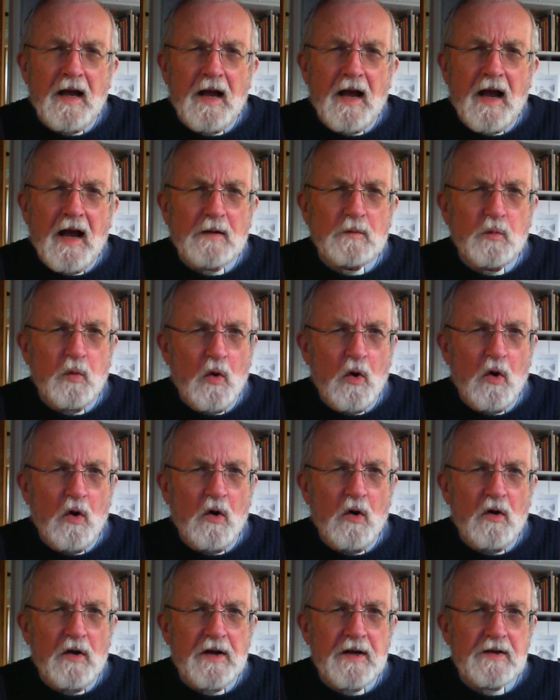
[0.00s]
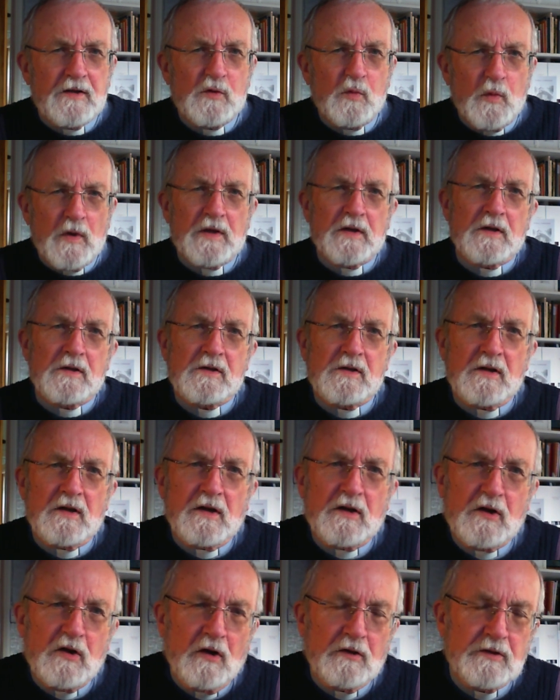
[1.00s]
And war is with us
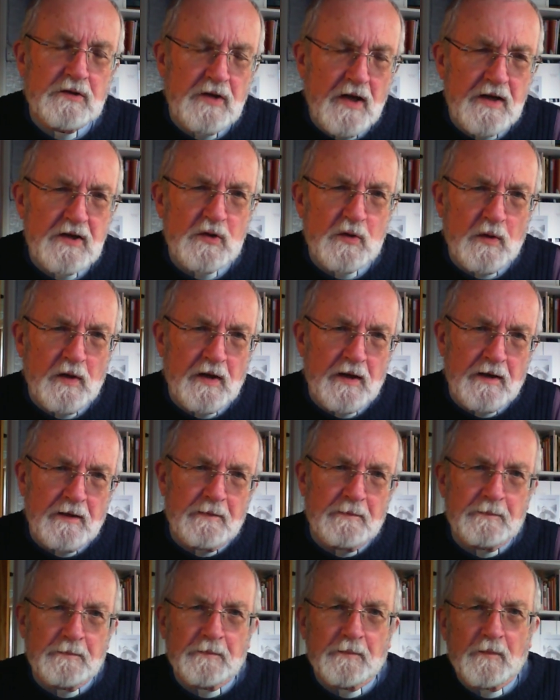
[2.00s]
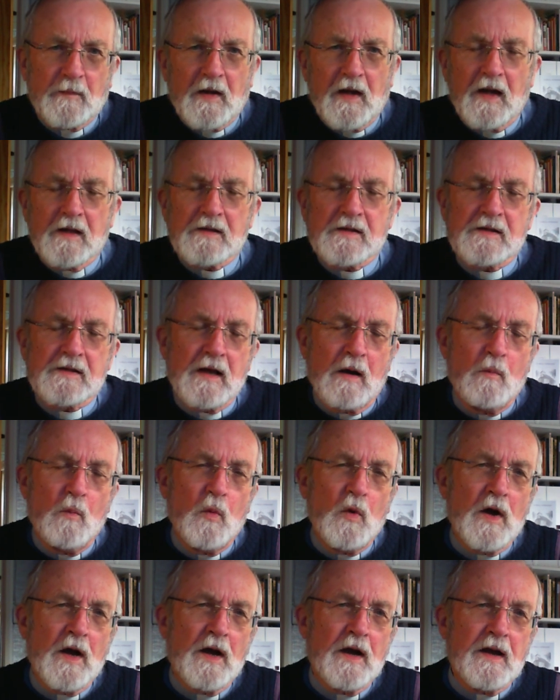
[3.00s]
continually. And
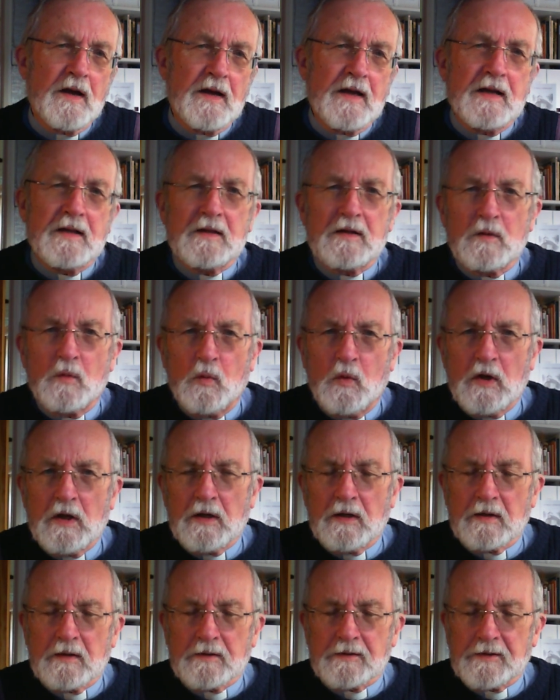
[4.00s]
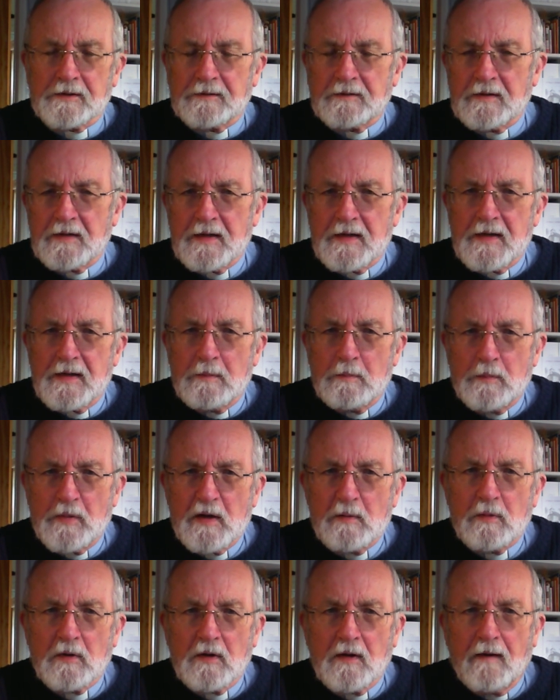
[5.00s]
somewhere in the world,
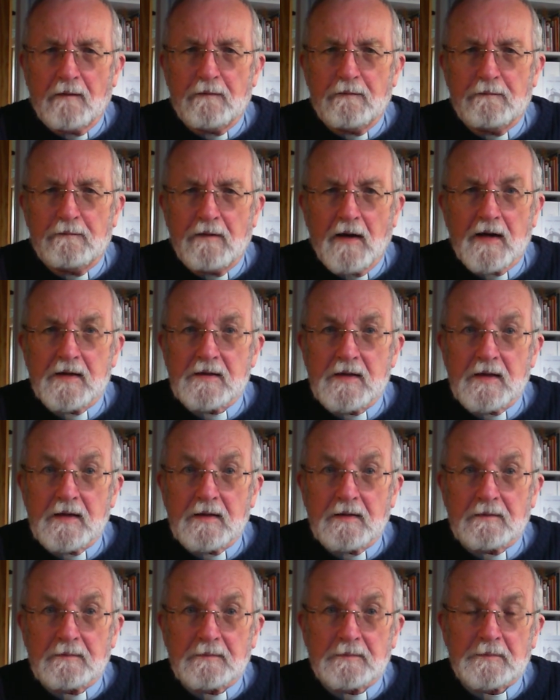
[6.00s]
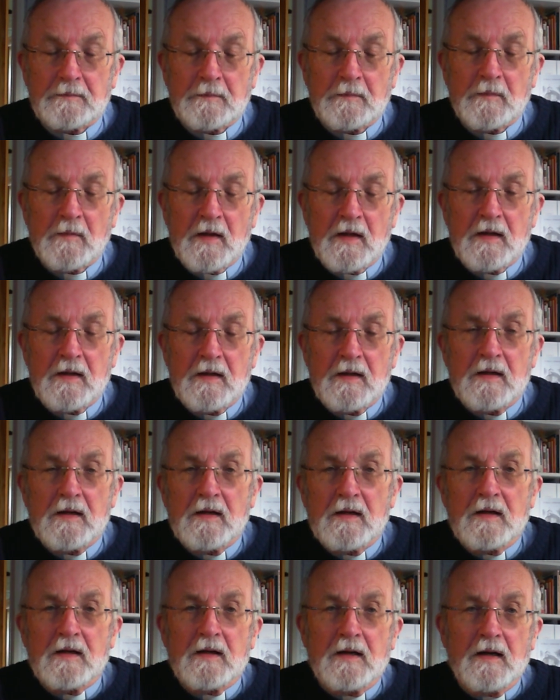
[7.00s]
people are fighting.
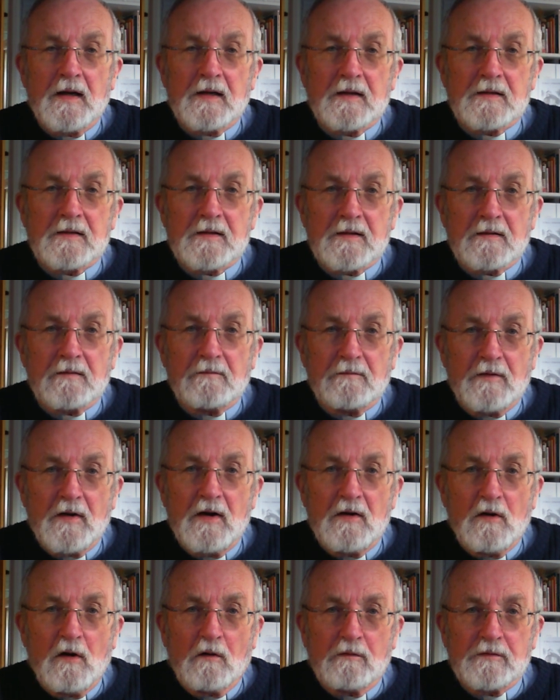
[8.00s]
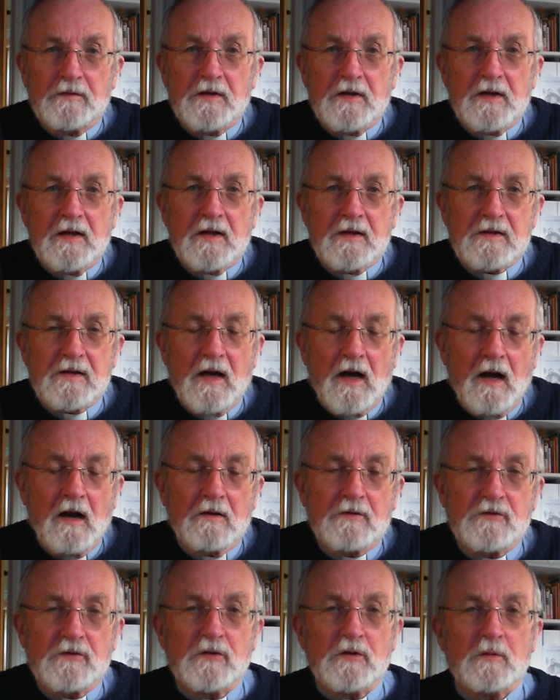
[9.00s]
And very often it's
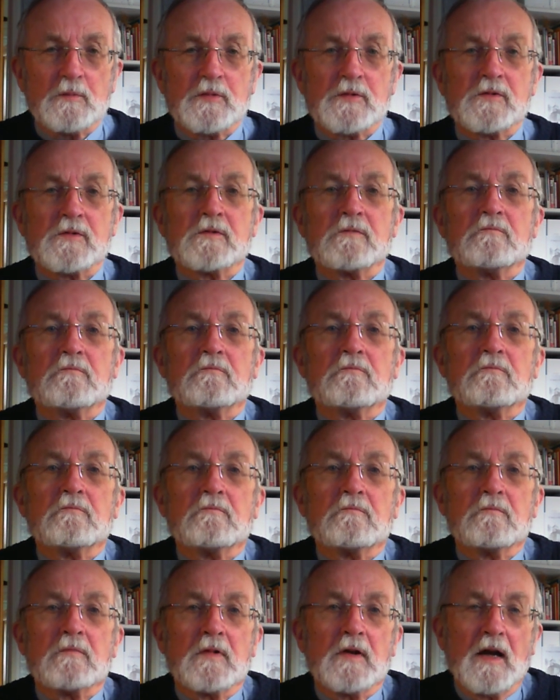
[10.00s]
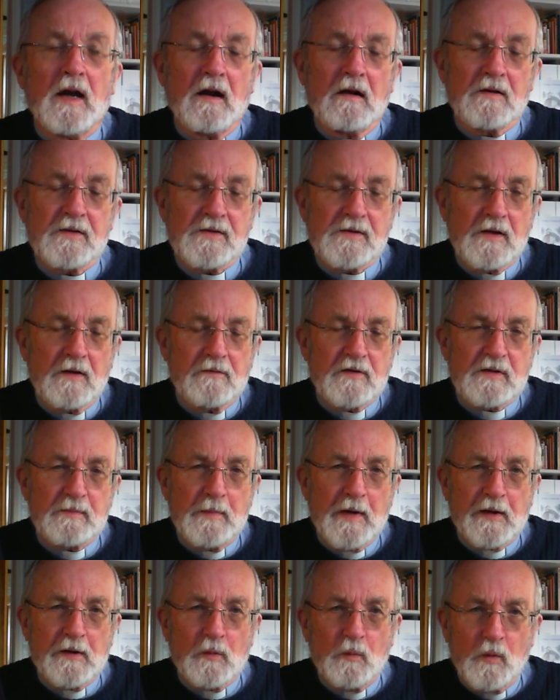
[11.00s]
our troops, our
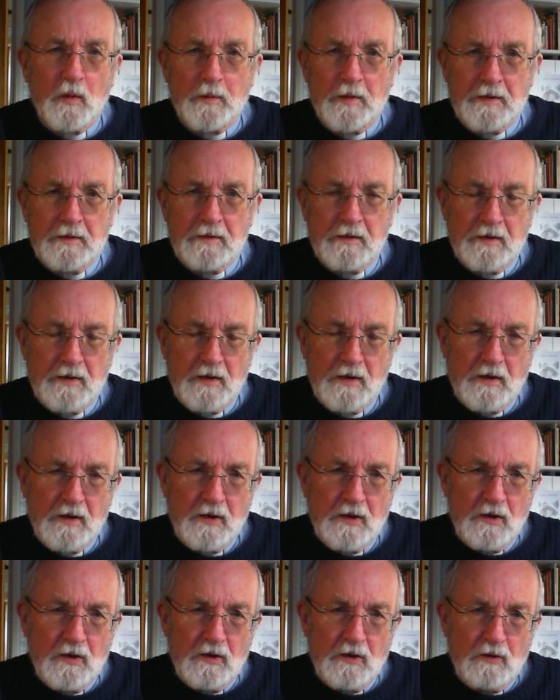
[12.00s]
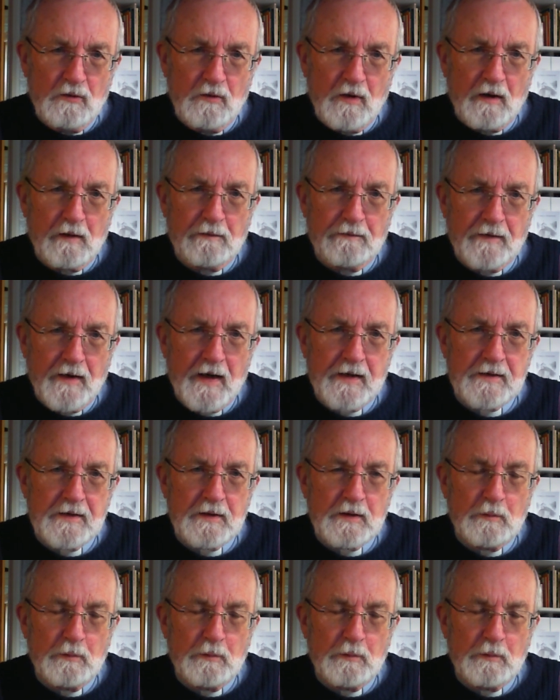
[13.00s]
servicemen and women, who are fighting